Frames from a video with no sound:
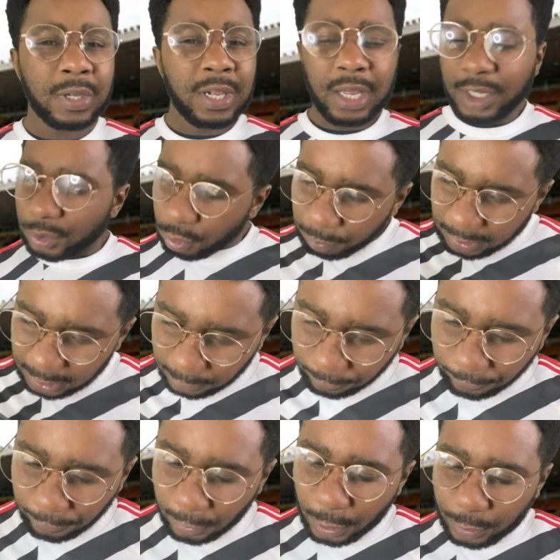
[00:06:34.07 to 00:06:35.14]
And this will be his
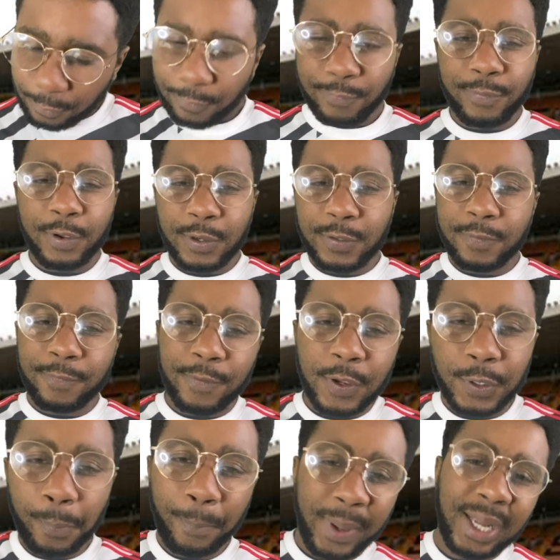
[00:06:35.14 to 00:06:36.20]

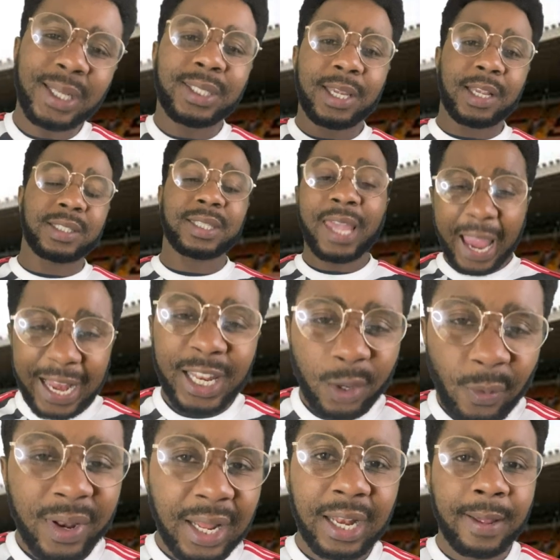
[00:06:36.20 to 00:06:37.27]
first big test. Can he
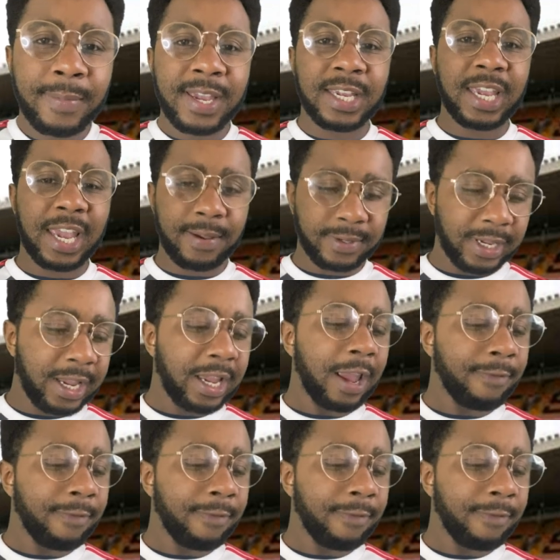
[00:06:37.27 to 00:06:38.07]
win in the big games?